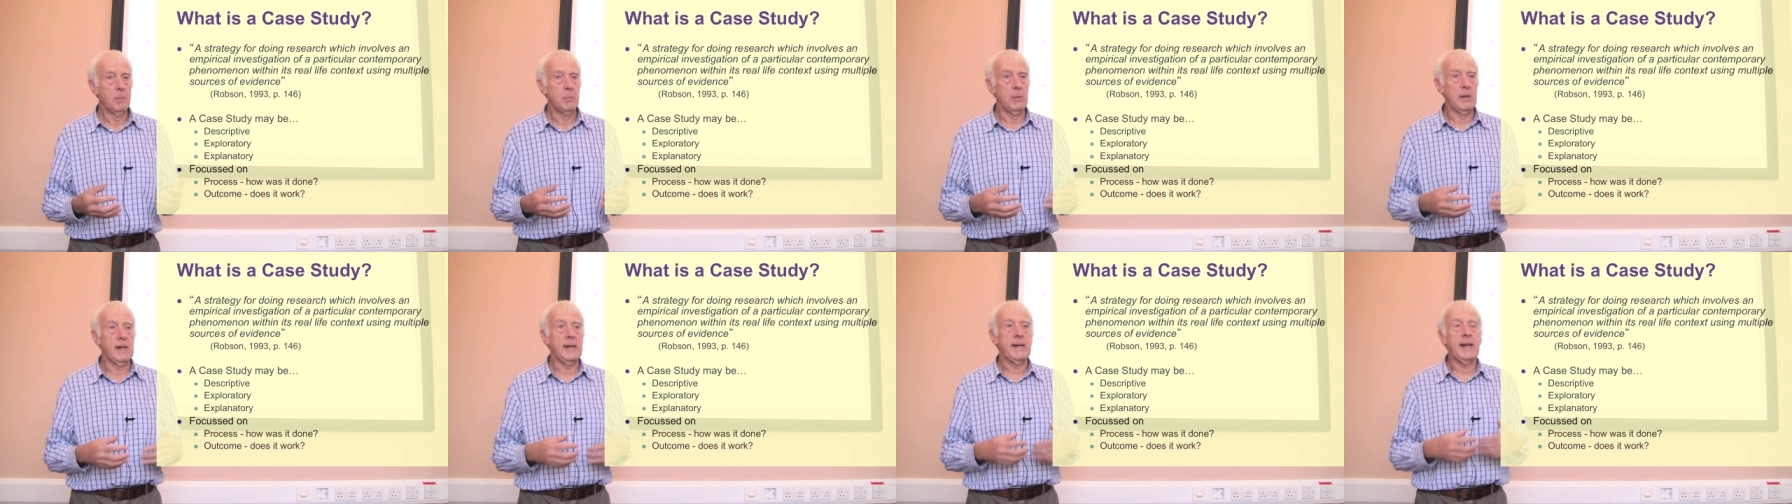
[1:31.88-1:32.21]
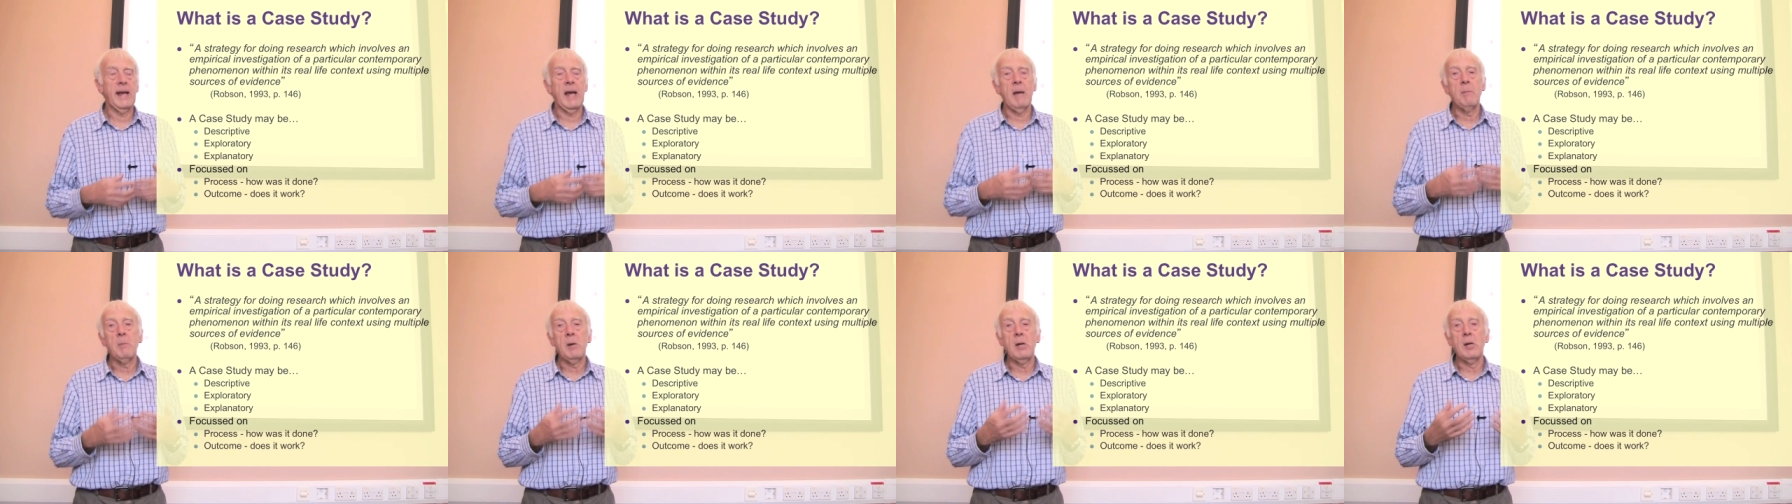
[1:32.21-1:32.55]
but it
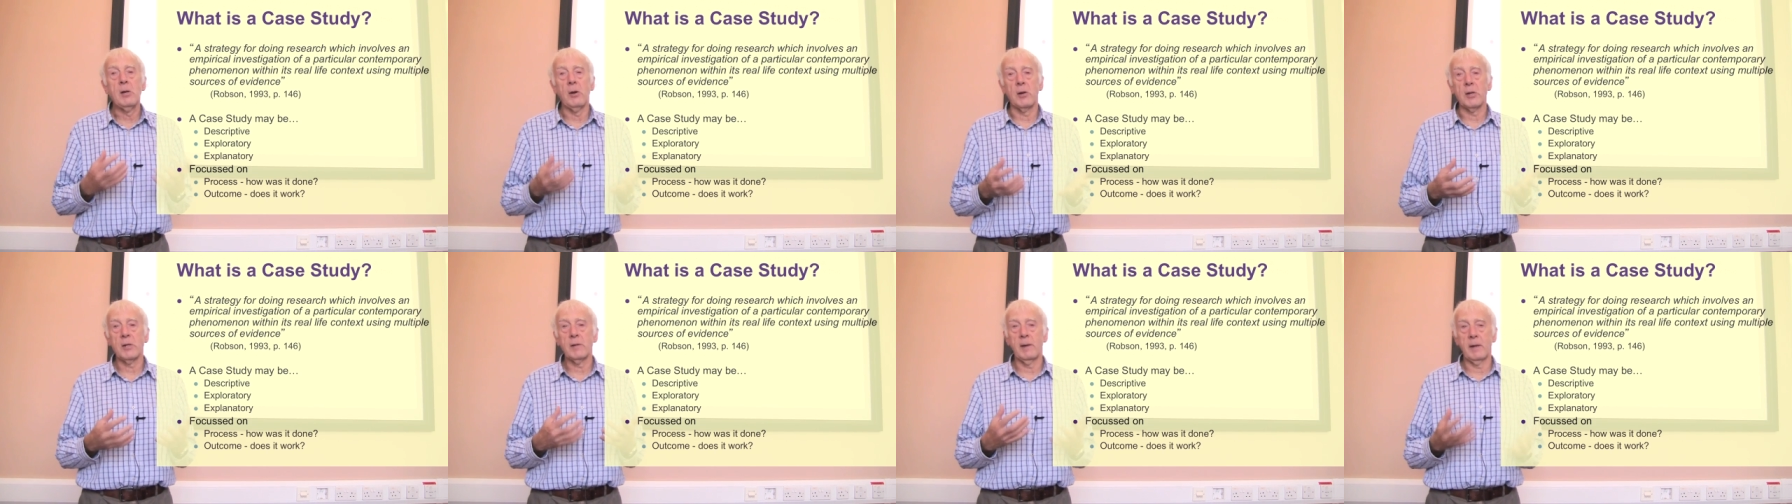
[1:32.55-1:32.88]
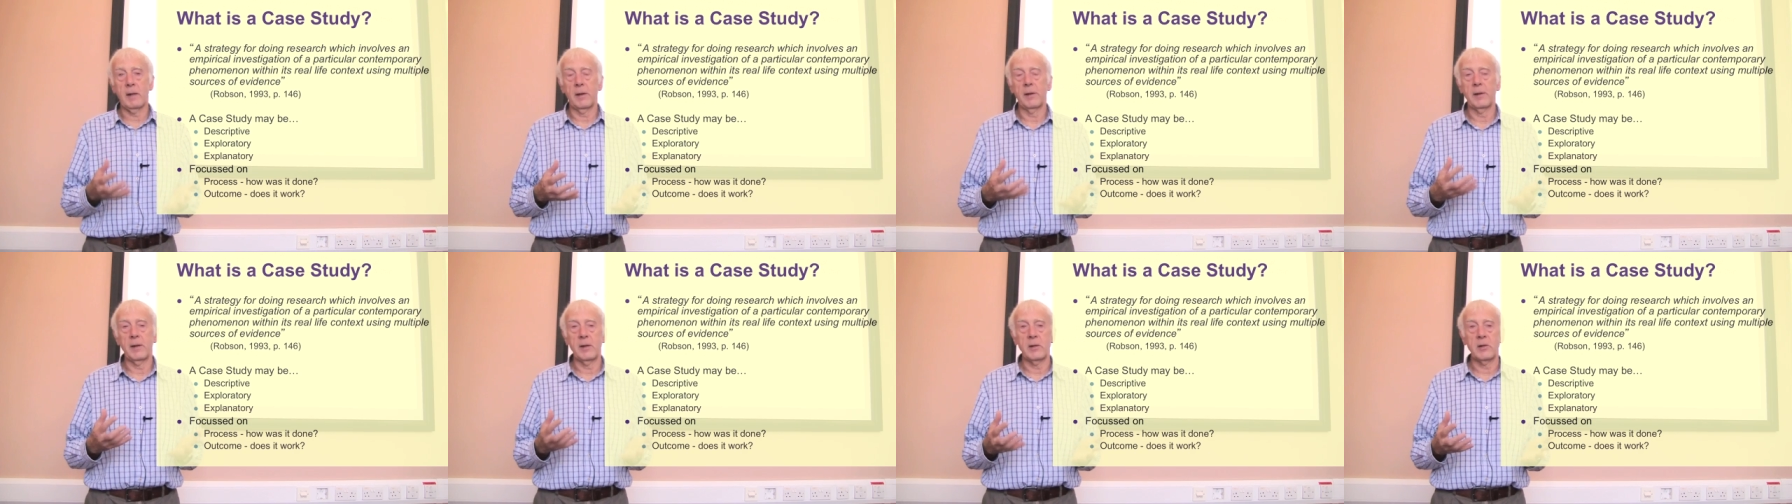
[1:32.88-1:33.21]
can be lots of
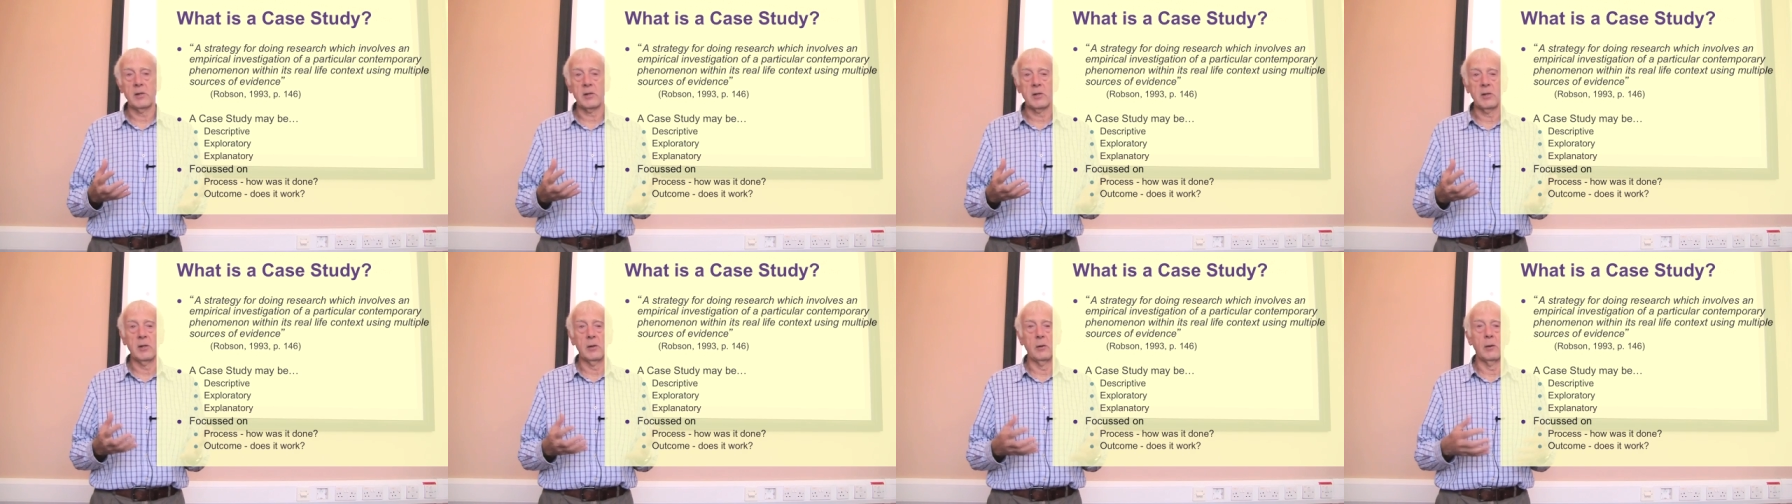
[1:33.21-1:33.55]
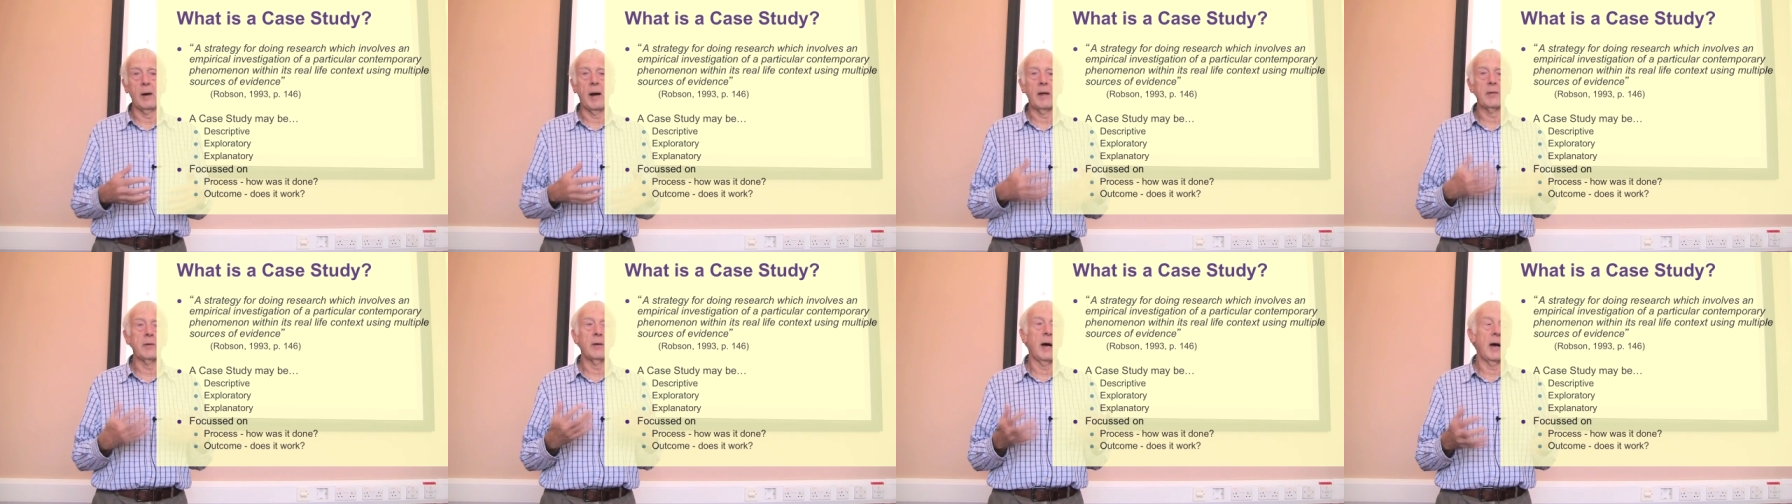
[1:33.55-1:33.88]
other things
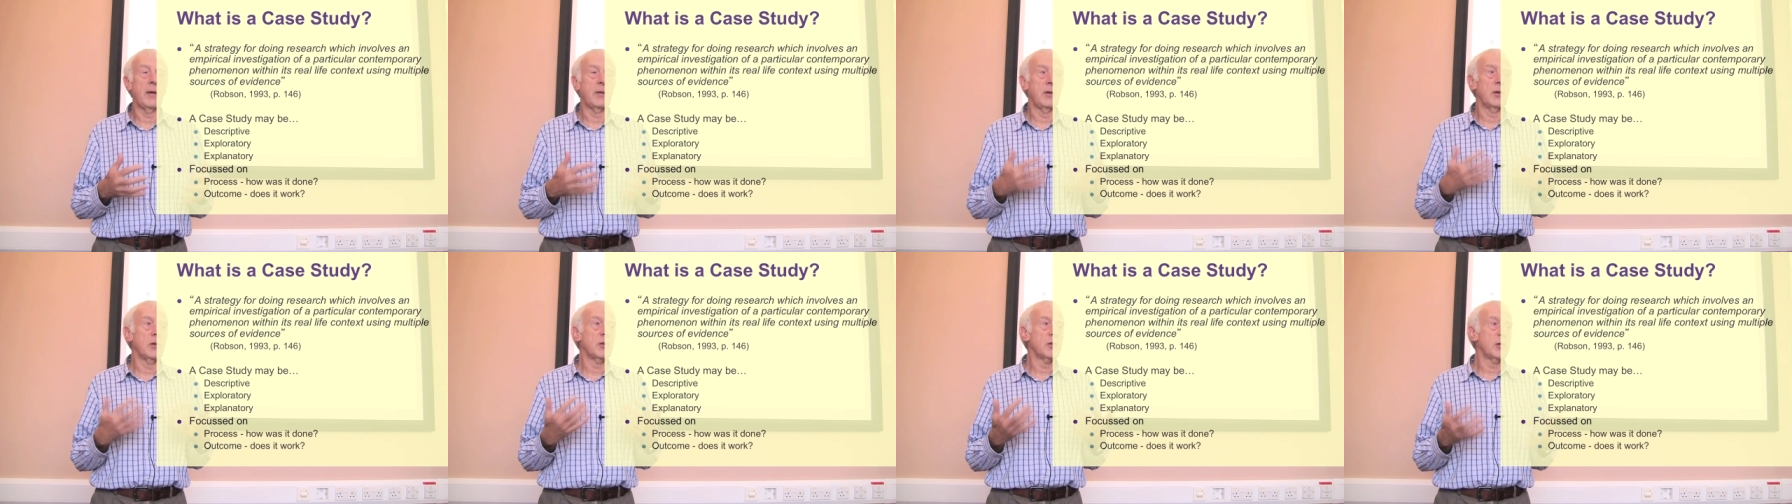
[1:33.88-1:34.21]
too, other